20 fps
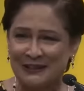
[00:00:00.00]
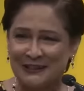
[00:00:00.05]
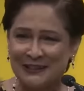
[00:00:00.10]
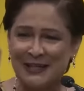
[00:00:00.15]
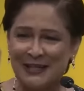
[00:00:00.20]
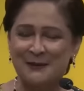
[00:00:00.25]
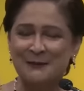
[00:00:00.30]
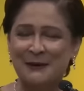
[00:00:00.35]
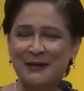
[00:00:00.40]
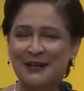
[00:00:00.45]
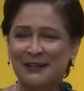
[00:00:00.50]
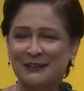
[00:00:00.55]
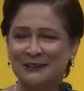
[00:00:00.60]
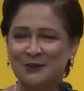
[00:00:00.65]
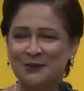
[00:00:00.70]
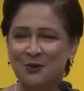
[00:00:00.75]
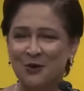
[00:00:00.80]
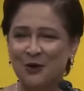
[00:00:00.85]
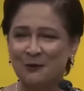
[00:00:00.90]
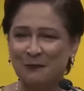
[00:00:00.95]

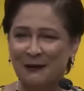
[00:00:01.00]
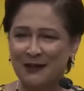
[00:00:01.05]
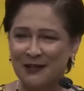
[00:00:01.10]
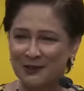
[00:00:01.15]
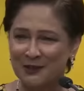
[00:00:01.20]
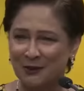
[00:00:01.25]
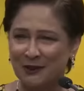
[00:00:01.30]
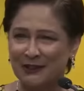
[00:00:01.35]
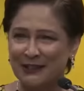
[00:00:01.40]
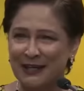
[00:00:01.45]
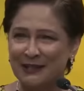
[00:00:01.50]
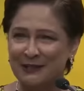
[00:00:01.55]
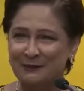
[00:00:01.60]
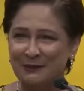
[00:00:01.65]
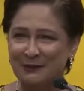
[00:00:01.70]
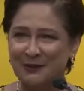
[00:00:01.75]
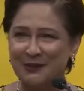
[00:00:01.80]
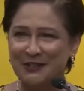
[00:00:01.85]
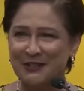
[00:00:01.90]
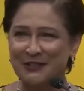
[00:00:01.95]
Damian, Coldplay's, what kind
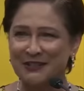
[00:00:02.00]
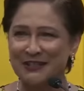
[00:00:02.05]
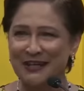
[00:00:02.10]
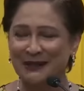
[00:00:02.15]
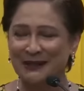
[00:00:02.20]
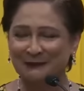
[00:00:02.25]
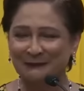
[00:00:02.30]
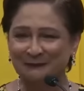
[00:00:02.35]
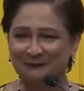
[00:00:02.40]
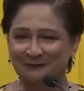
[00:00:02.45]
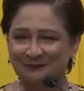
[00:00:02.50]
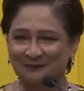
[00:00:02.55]
of music is that?